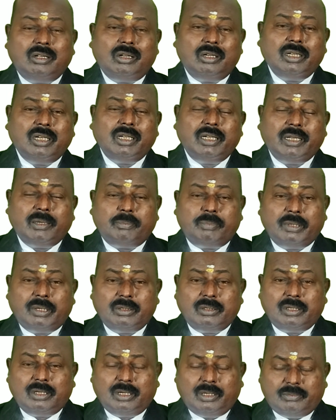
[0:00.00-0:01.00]
all India
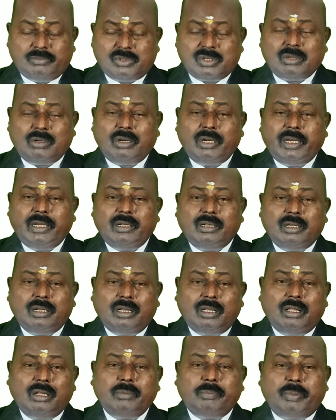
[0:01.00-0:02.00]

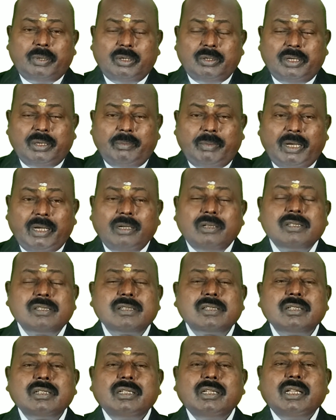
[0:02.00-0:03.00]
all party
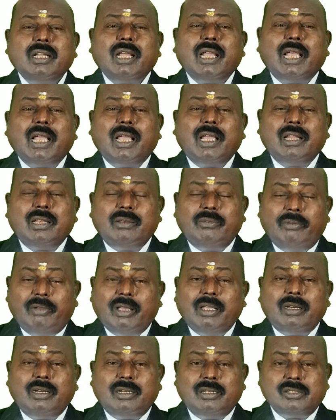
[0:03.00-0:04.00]
meets, and
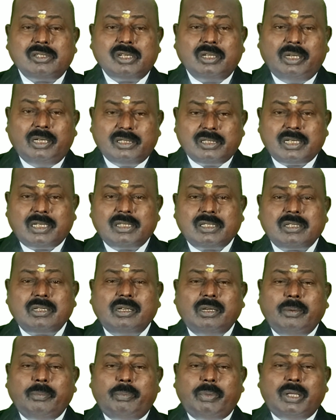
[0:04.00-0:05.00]
where it is discussed
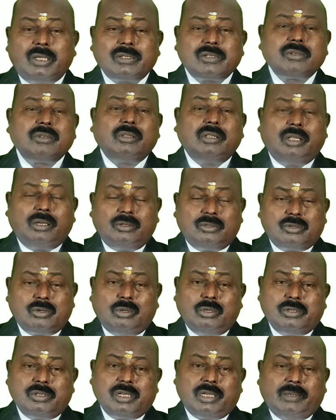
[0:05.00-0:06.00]
and passed the
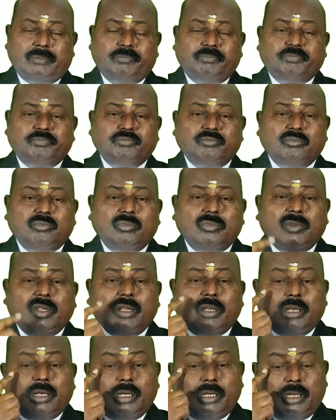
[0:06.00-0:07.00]
resolution
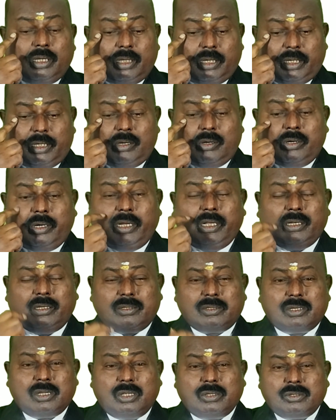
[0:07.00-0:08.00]
regarding
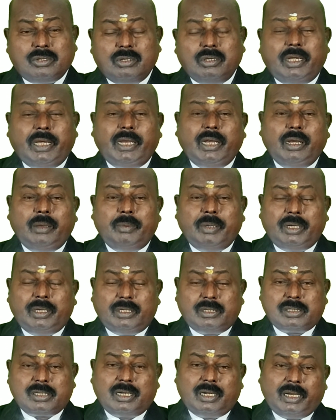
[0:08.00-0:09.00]
the
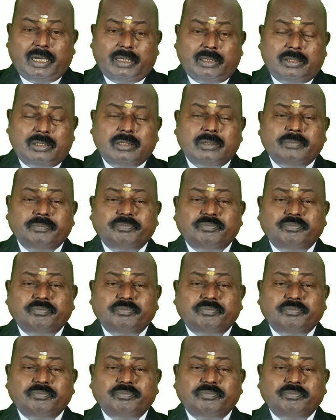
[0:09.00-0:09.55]
Delimitation Act.